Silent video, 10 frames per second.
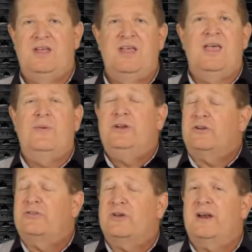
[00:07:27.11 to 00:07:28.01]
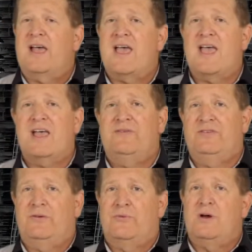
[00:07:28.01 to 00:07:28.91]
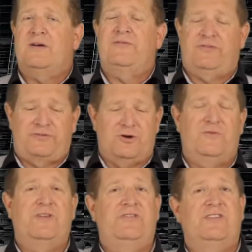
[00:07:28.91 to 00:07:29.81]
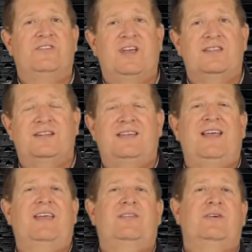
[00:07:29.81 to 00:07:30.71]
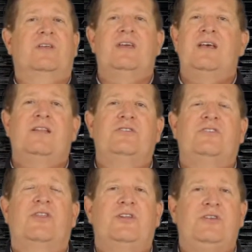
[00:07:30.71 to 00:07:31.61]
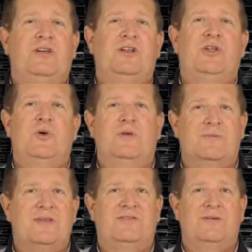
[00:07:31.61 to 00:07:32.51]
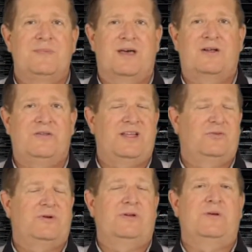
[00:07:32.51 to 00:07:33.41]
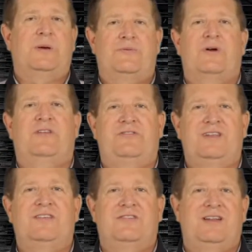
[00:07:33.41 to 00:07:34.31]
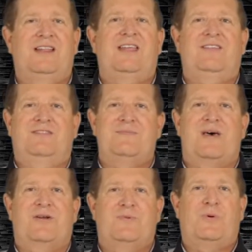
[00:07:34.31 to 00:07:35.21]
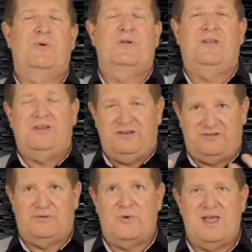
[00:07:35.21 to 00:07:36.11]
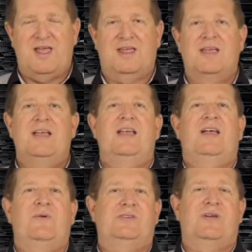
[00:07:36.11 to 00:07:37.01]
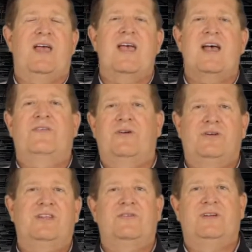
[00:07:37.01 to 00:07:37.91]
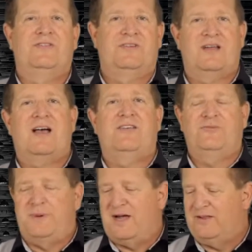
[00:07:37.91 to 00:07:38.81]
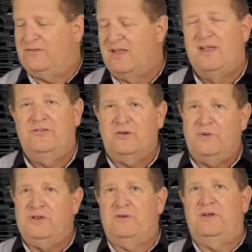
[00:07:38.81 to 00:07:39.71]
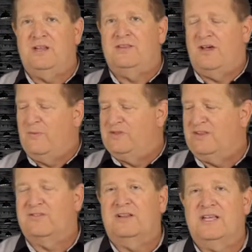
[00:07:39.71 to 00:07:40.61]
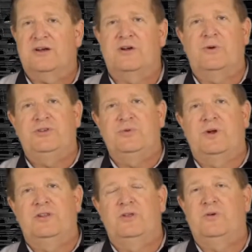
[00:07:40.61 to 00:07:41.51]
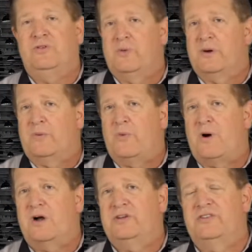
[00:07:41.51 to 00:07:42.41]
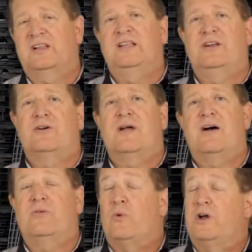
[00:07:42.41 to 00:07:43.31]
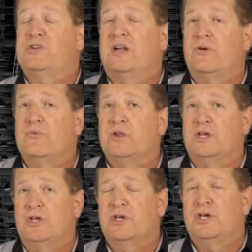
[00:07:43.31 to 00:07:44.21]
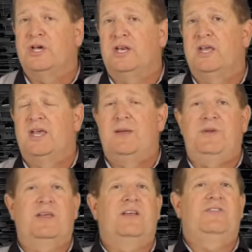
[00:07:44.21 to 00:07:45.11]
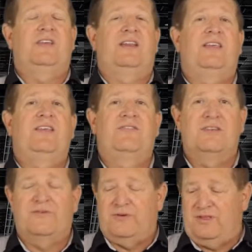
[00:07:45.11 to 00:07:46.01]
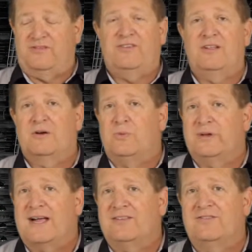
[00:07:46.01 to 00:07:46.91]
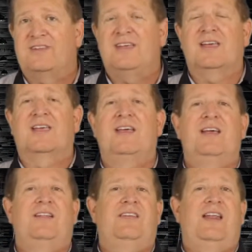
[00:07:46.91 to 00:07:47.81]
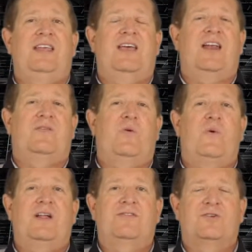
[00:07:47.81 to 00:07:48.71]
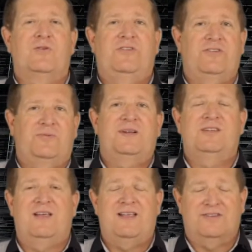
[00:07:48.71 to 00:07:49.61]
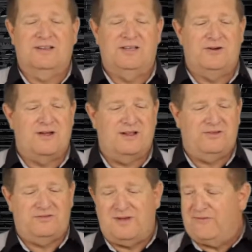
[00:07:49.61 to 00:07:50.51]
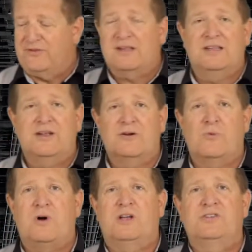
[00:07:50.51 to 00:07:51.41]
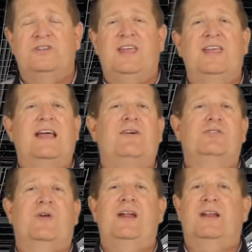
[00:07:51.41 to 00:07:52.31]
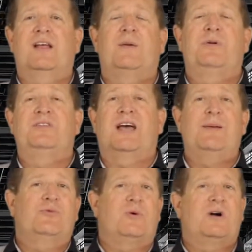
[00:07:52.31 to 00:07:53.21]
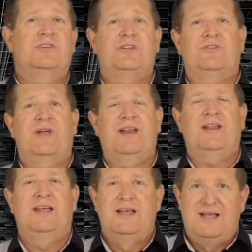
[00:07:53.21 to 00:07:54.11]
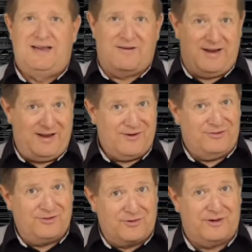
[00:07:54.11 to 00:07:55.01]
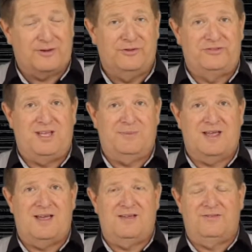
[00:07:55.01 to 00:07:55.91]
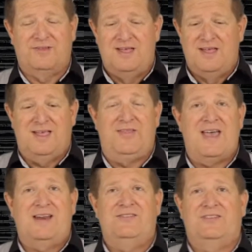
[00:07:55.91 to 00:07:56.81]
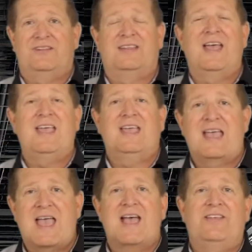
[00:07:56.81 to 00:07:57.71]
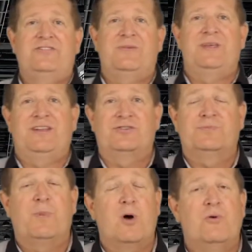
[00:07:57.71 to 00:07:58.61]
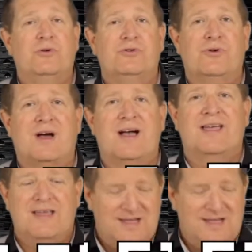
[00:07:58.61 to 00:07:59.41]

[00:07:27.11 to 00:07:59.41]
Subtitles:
And what you're still gonna have is a rough surface inside the tank. Look, there's nothing you can do with missing metal, and that's what rust is, that it eats the metal, it eats it away, and what you have are divots and high spots. So when you get done with this cleaner, what you wanna do is you wanna wash the cleaner out, wash it out really good, because the adhesive or the sealer will not stick to any kind of a wet surface, especially if it has a cleaner on it. So after the cleaner, wash the tank out, drain it a couple of times, wash it, drain it. Now here's the critical step, guys, and that is that the tank has to be bone dry.